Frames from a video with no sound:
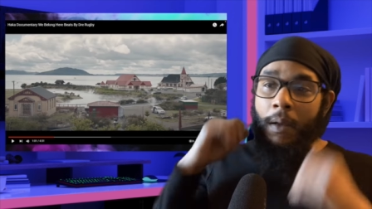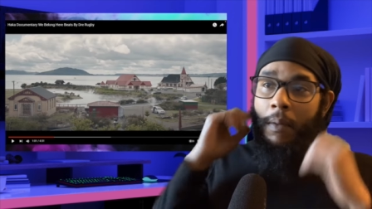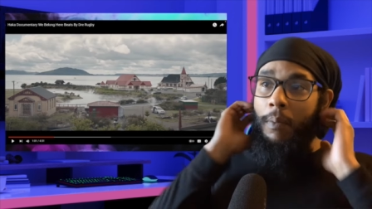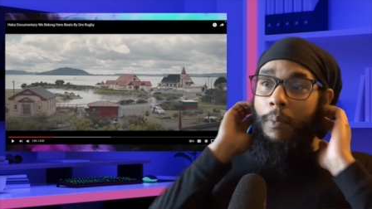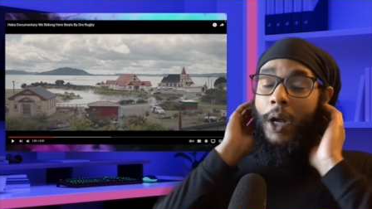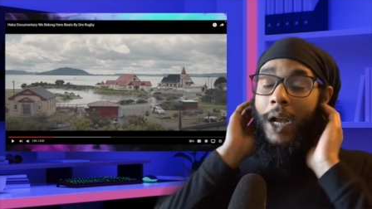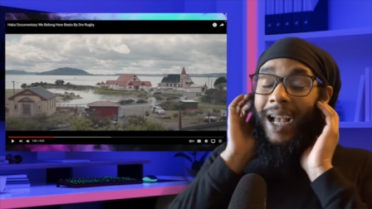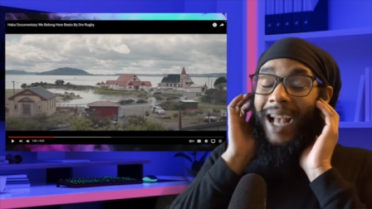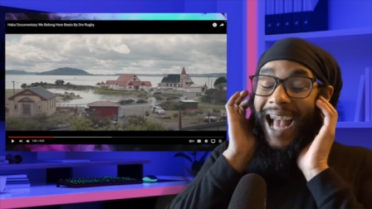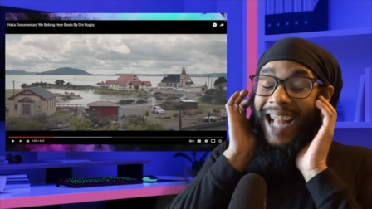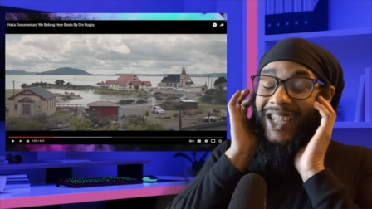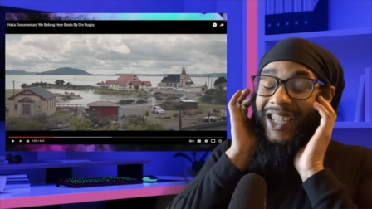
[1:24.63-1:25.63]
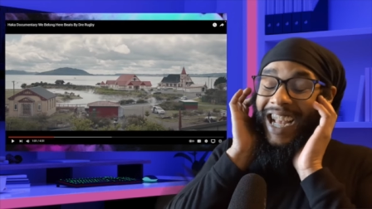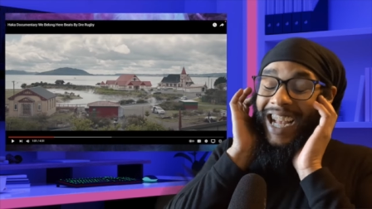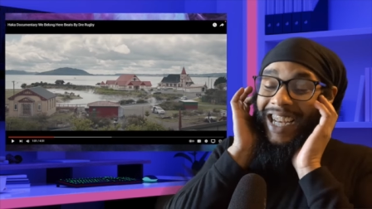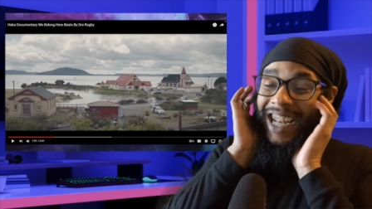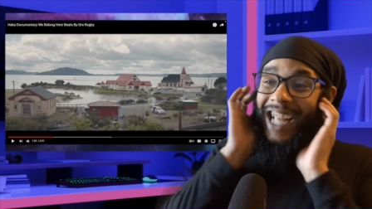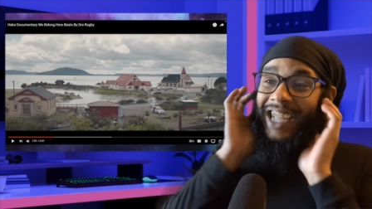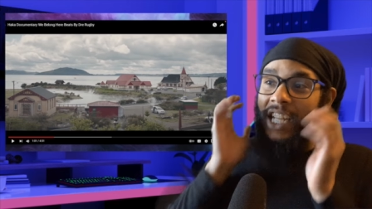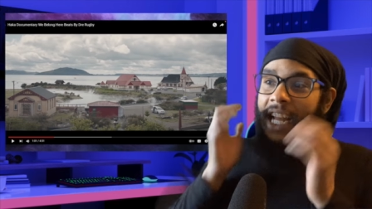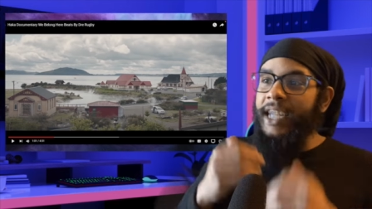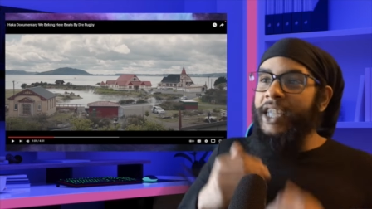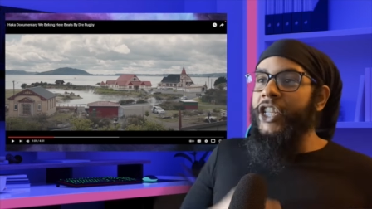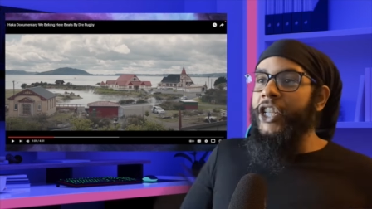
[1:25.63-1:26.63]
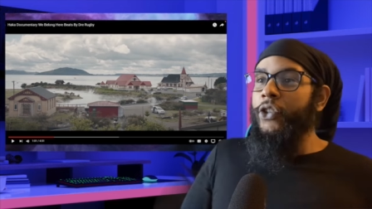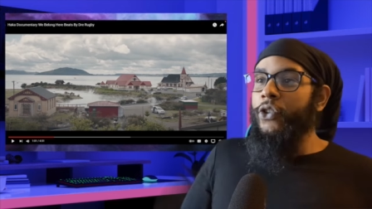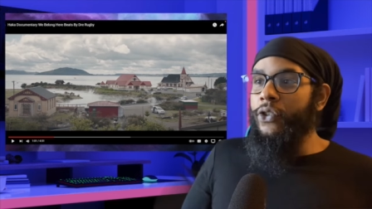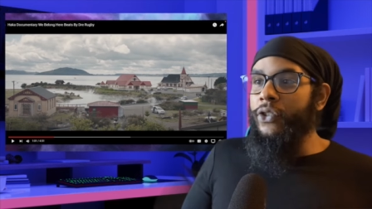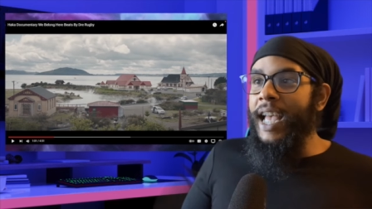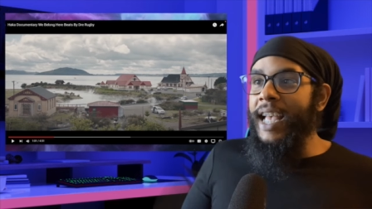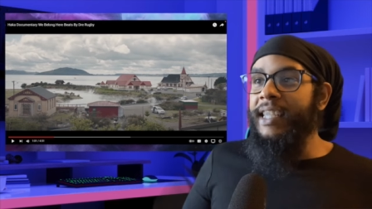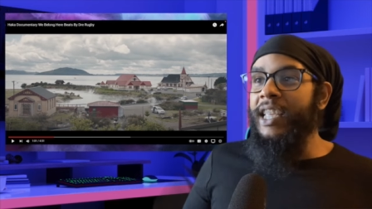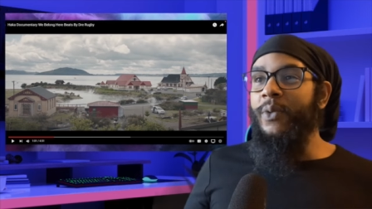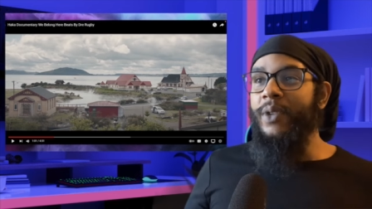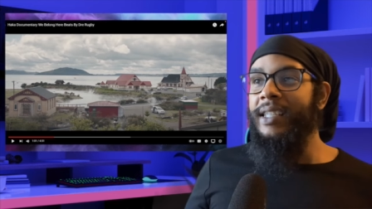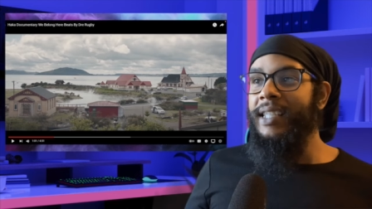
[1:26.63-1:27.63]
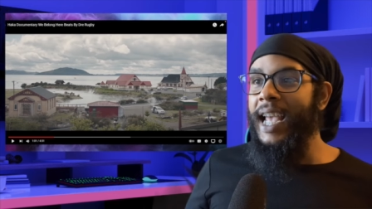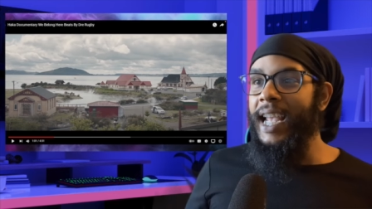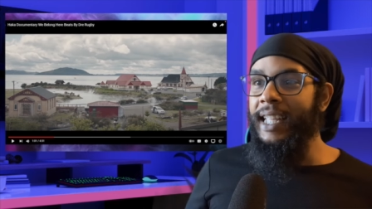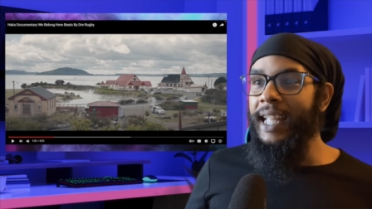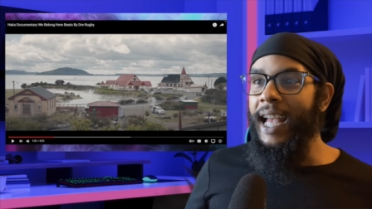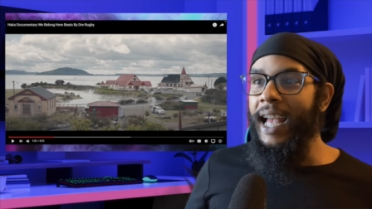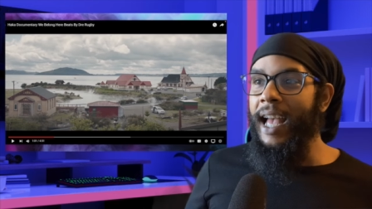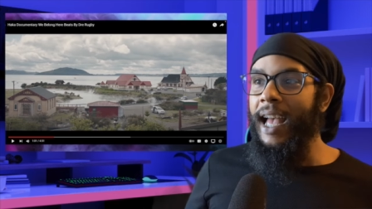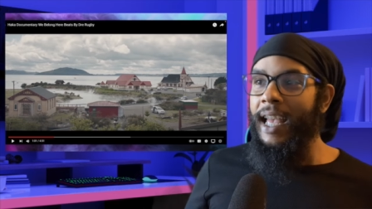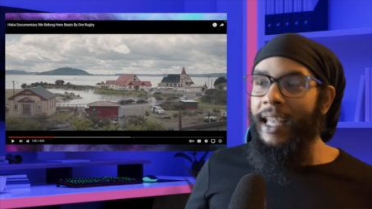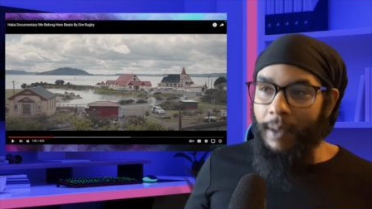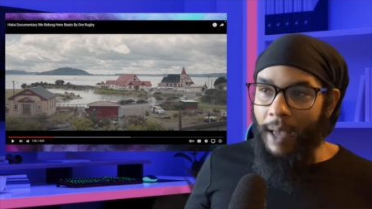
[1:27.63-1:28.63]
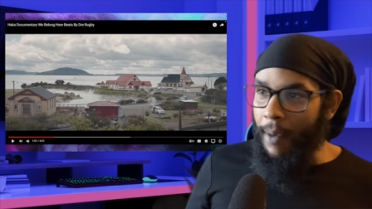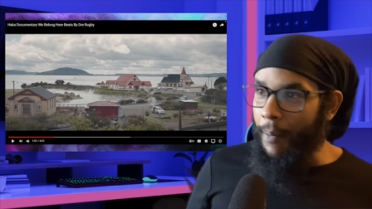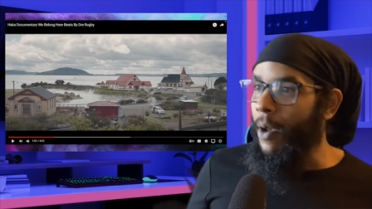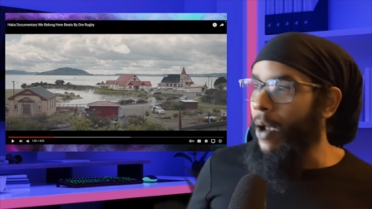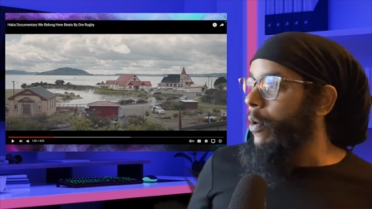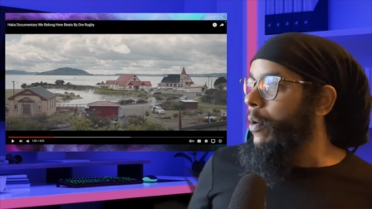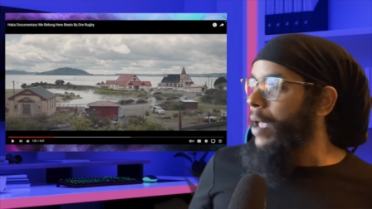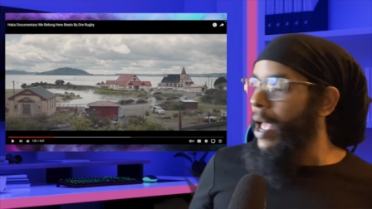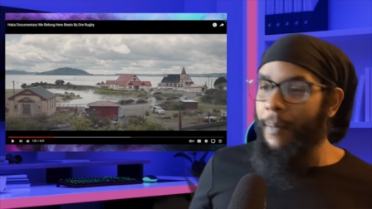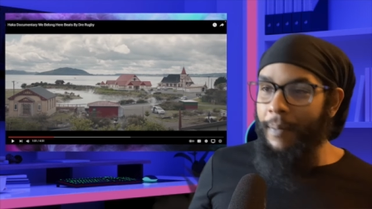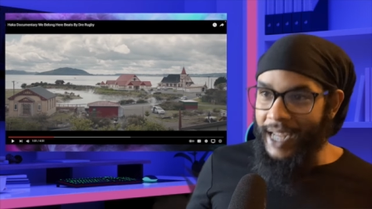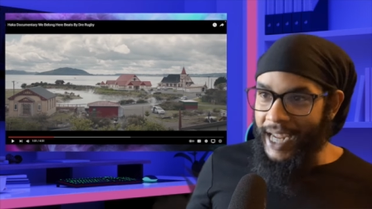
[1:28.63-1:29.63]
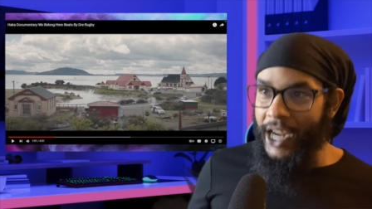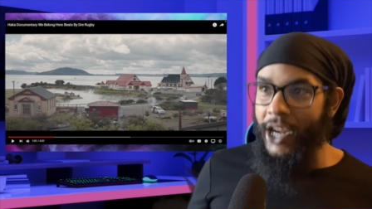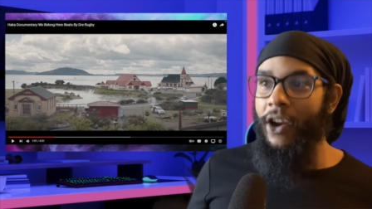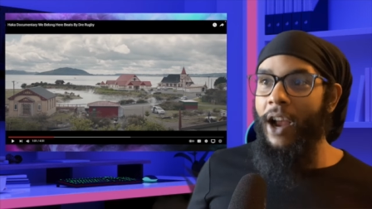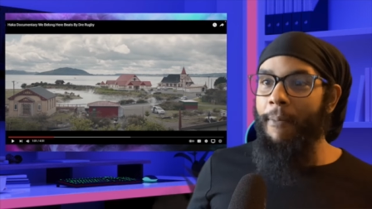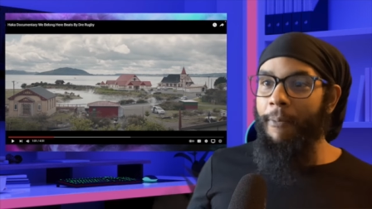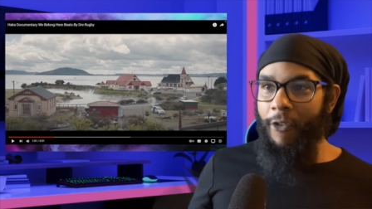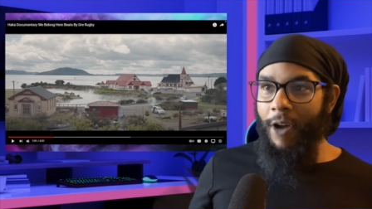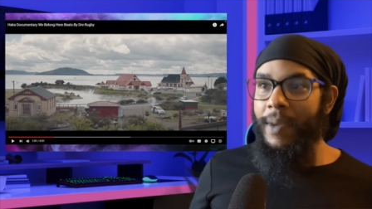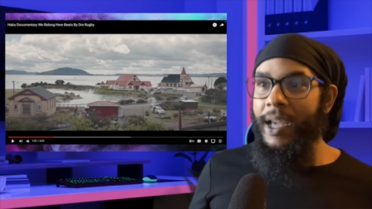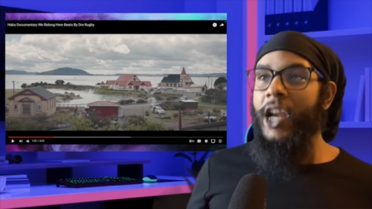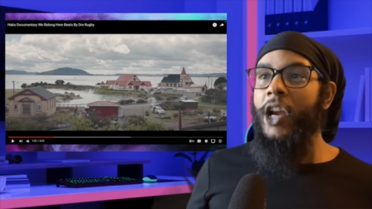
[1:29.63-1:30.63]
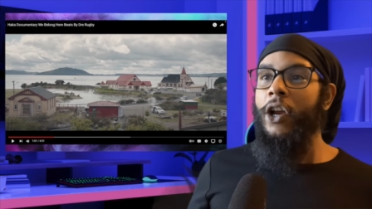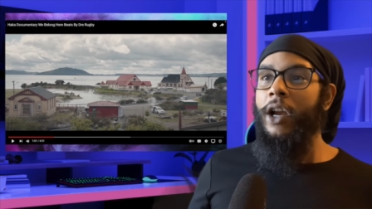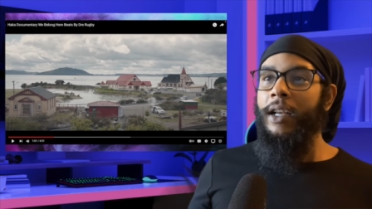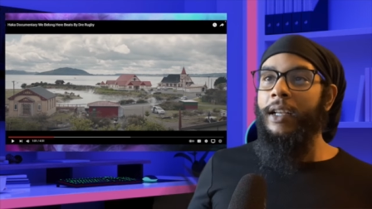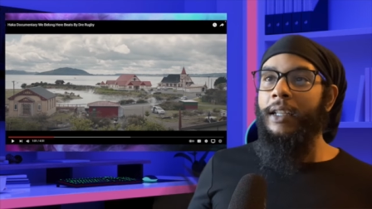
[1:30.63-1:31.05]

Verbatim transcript: Bruh, I just got I just got chills as he was saying that. I, I I'm here. I'm from here.